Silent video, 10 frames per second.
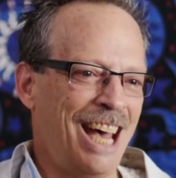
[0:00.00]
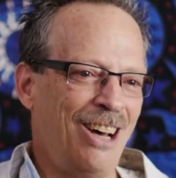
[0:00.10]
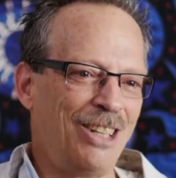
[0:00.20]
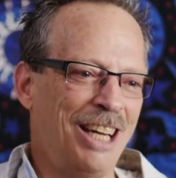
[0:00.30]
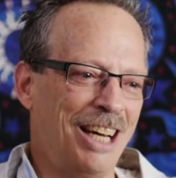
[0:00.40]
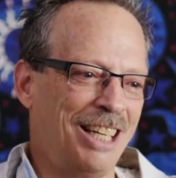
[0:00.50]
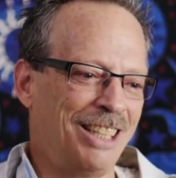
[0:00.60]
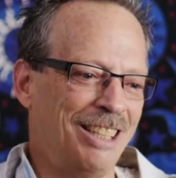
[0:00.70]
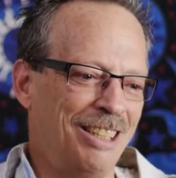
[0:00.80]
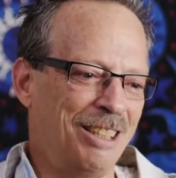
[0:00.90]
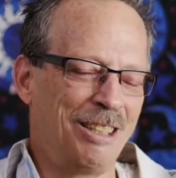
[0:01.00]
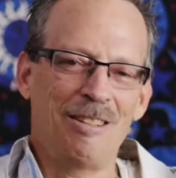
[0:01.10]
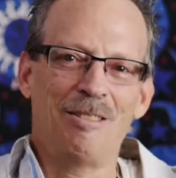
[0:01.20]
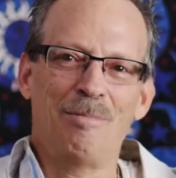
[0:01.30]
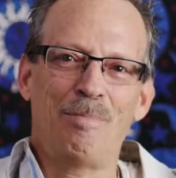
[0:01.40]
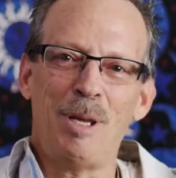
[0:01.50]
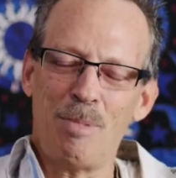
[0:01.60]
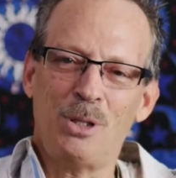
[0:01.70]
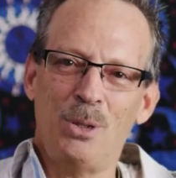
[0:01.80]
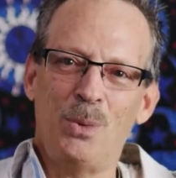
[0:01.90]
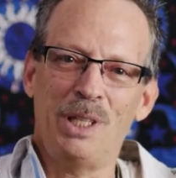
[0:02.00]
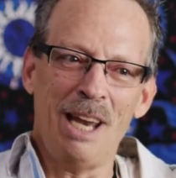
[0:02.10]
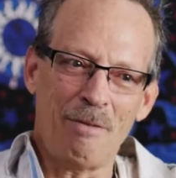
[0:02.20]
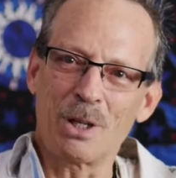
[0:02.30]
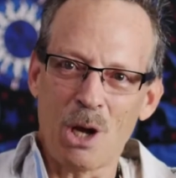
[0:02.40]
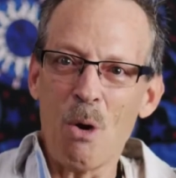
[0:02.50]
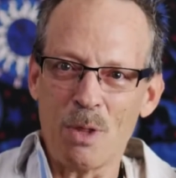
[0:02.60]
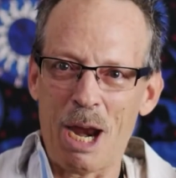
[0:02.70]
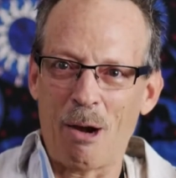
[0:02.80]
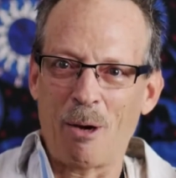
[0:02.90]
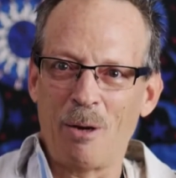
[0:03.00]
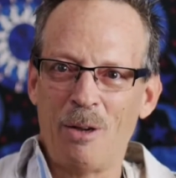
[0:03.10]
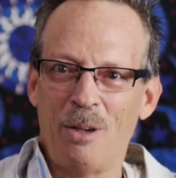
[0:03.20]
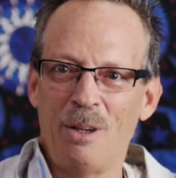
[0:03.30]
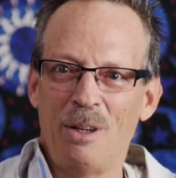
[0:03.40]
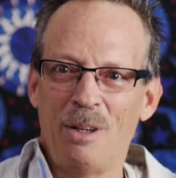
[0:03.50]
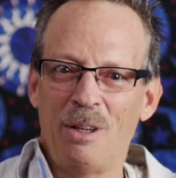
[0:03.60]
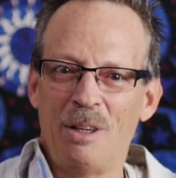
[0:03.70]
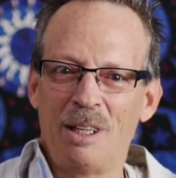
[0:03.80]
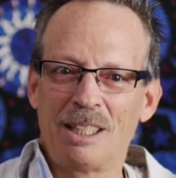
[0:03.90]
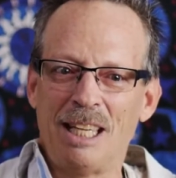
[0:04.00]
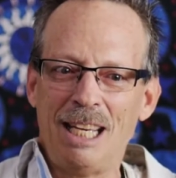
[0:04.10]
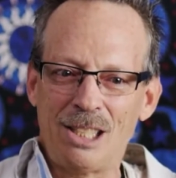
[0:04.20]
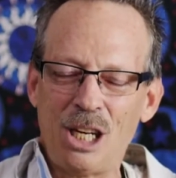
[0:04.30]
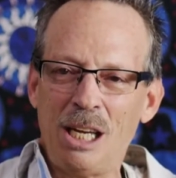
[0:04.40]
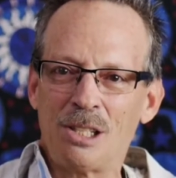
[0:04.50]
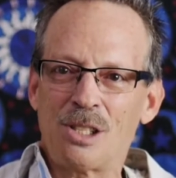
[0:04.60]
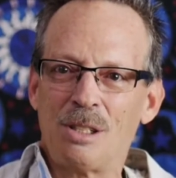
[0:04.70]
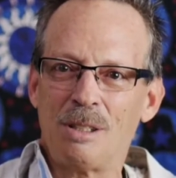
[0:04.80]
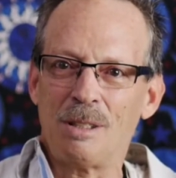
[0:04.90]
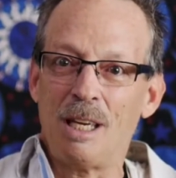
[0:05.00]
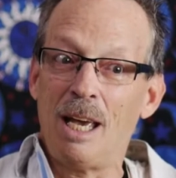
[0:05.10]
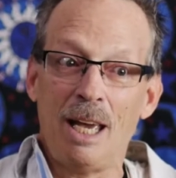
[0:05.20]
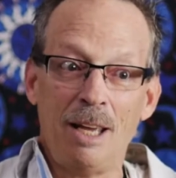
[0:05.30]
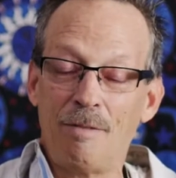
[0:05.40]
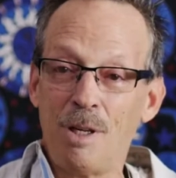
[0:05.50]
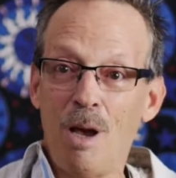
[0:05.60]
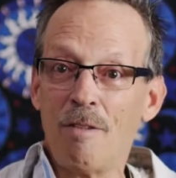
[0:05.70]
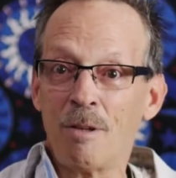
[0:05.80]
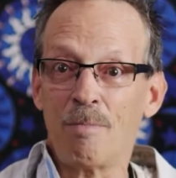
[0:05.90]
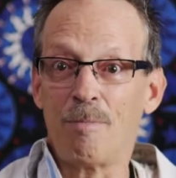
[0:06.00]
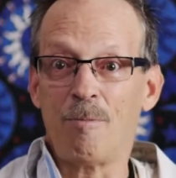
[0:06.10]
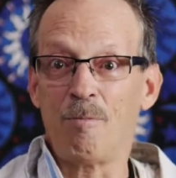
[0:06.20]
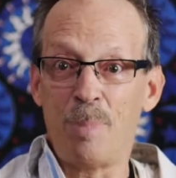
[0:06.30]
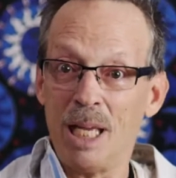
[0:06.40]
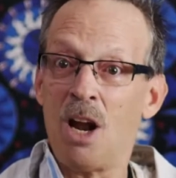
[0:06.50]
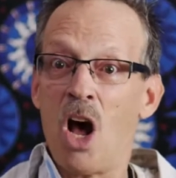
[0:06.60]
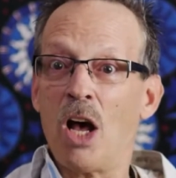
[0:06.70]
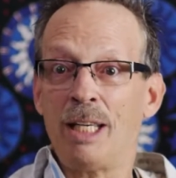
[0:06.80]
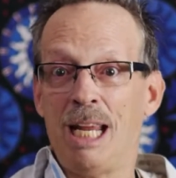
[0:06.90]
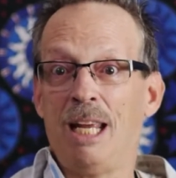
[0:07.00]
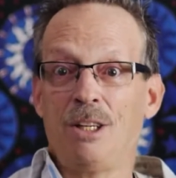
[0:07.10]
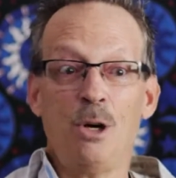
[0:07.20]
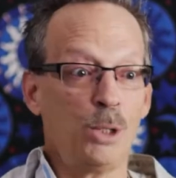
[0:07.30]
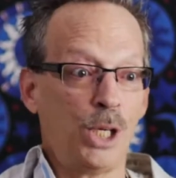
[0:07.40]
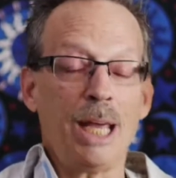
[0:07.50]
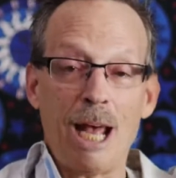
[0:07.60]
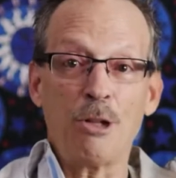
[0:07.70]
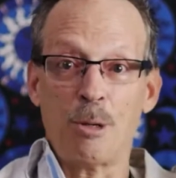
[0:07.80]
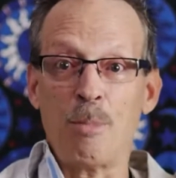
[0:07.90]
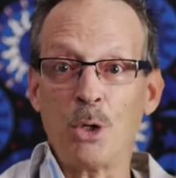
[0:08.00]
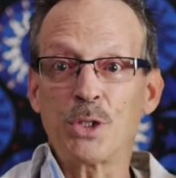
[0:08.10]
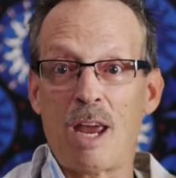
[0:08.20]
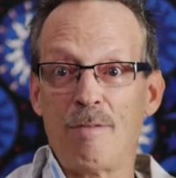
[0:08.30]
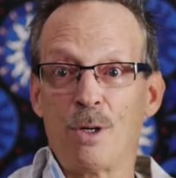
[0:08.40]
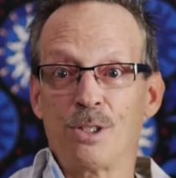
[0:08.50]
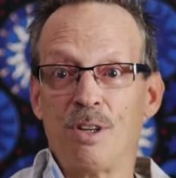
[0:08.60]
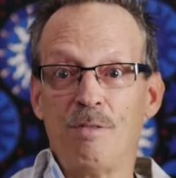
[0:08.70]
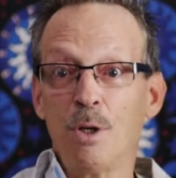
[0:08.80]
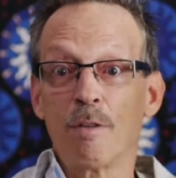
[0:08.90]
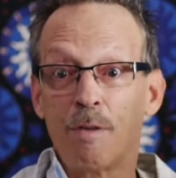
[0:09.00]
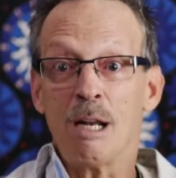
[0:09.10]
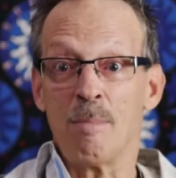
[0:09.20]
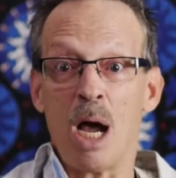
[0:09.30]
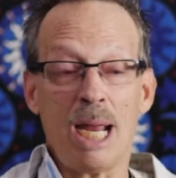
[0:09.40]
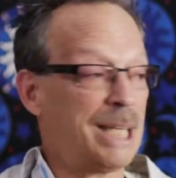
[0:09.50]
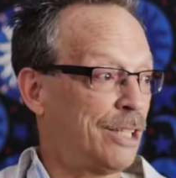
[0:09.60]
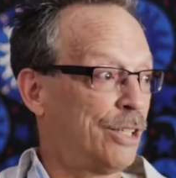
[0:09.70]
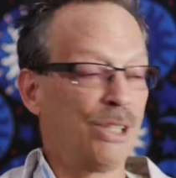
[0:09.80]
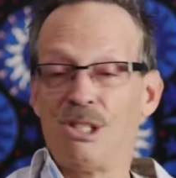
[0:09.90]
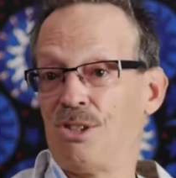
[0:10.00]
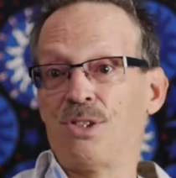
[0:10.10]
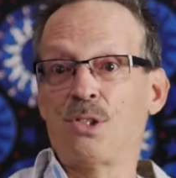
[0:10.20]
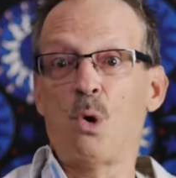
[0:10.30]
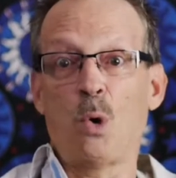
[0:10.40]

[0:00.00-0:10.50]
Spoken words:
out. People who would never go there get a chance to, if you haven't been on yet, go check out the Multiverse. If you're a friend of mine and you're just